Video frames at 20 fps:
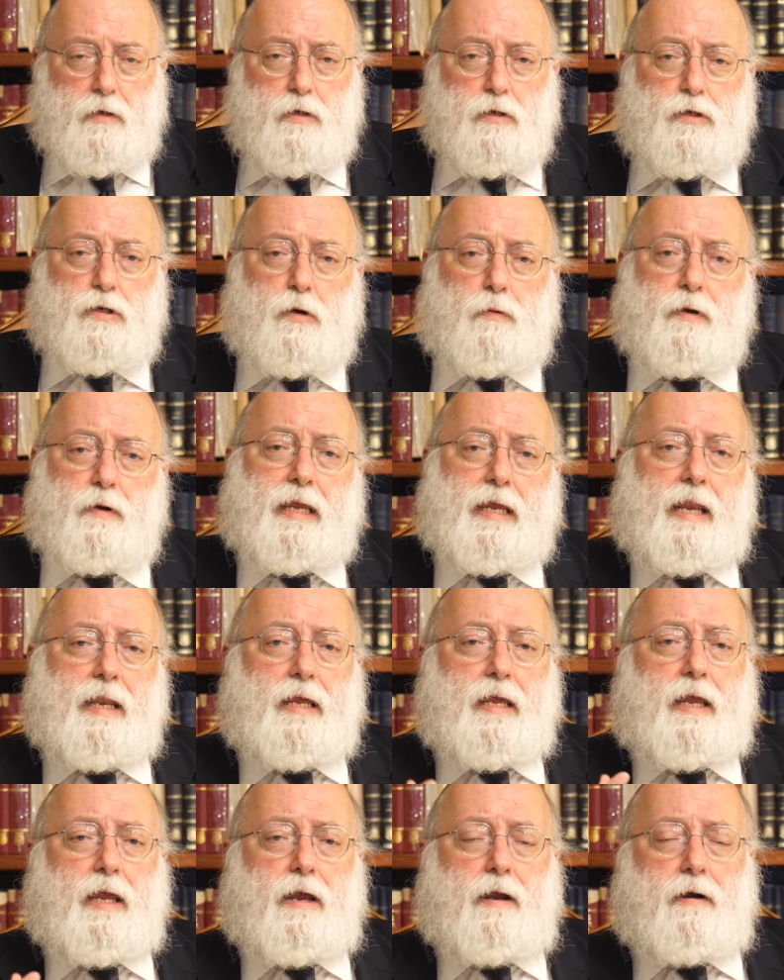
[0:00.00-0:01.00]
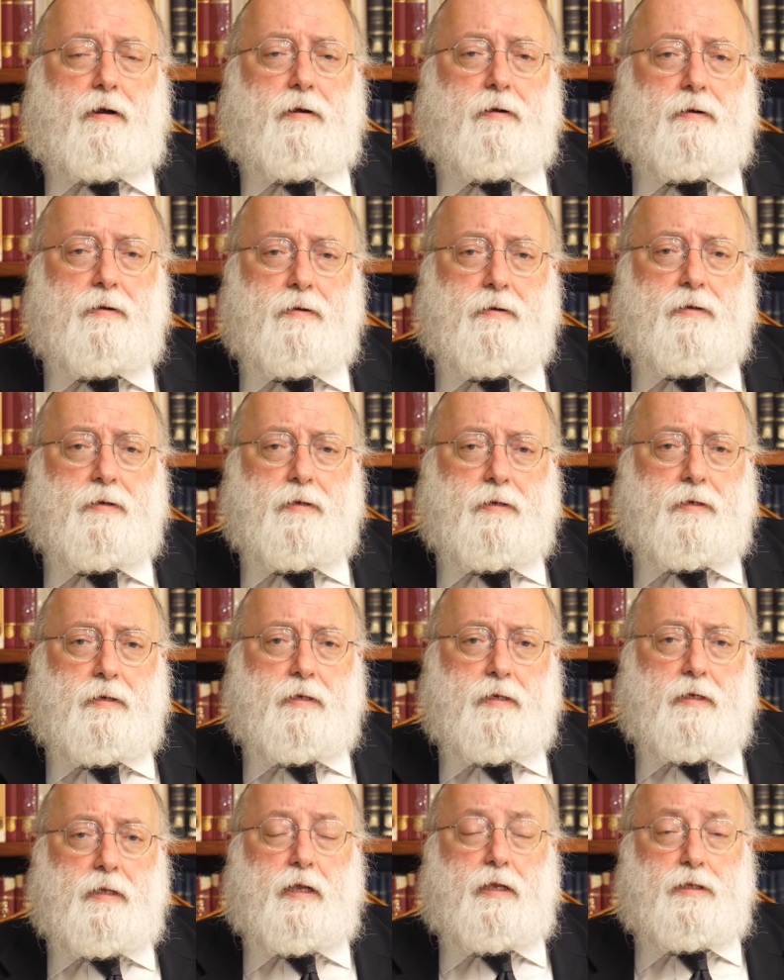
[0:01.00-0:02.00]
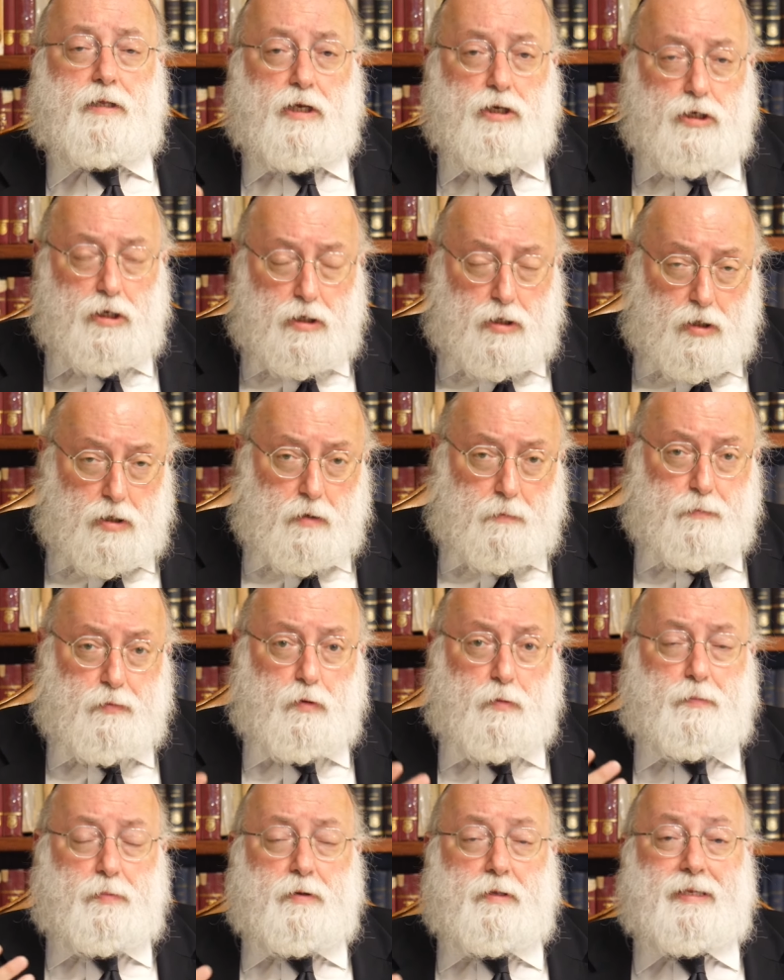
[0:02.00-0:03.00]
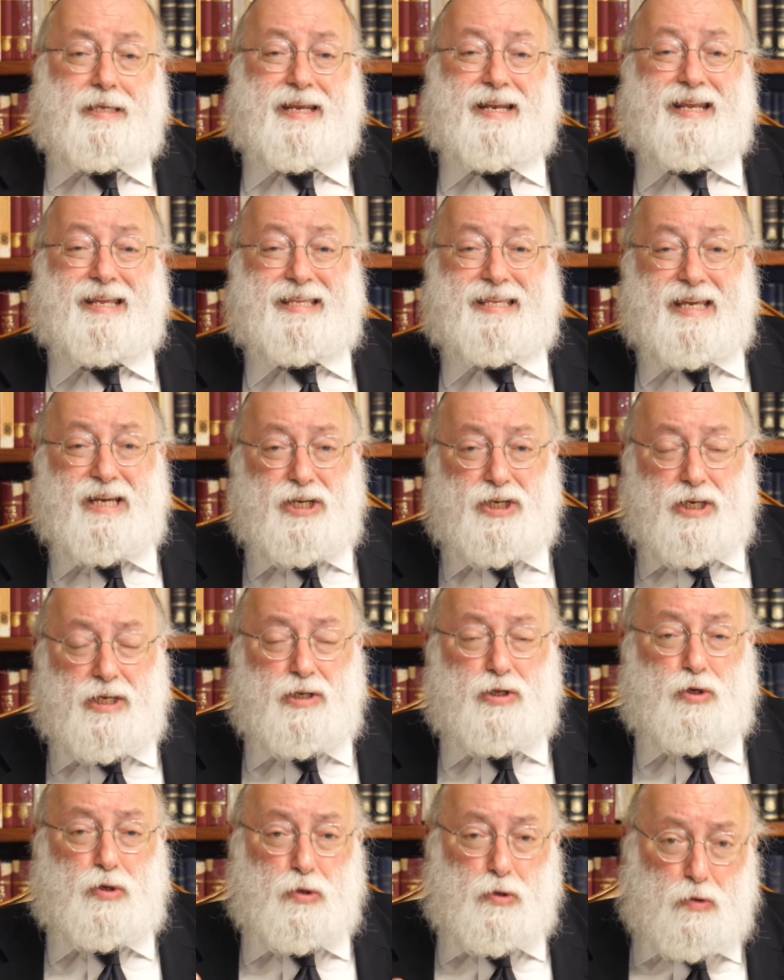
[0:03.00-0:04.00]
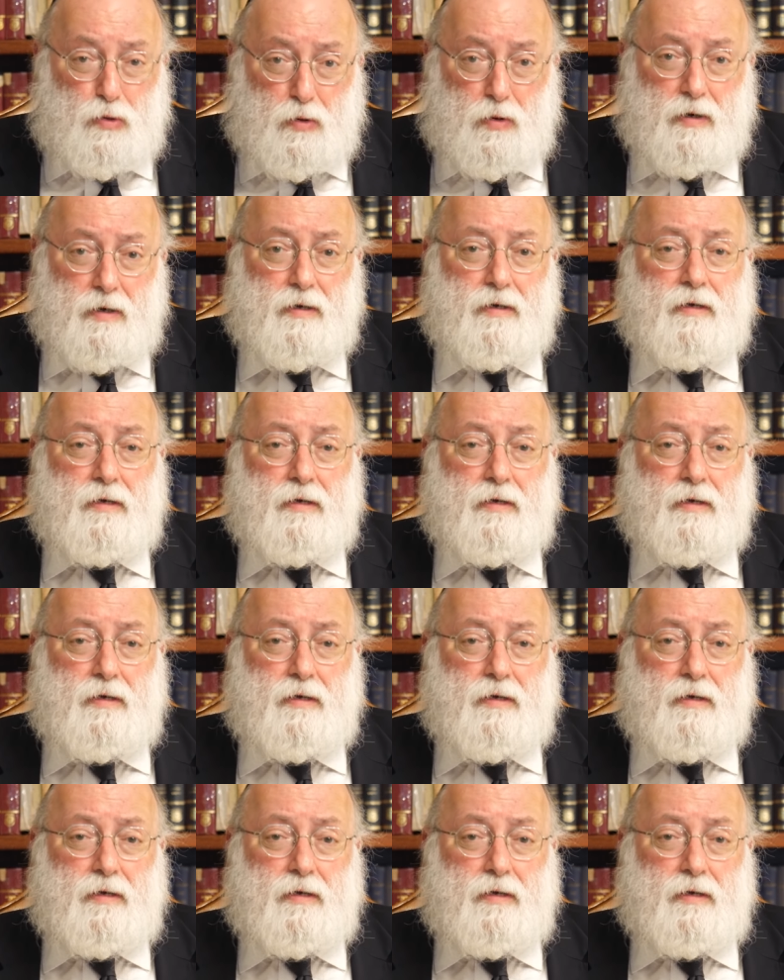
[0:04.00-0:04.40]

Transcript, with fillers: So we're getting here, in addition to the blueprint, in addition to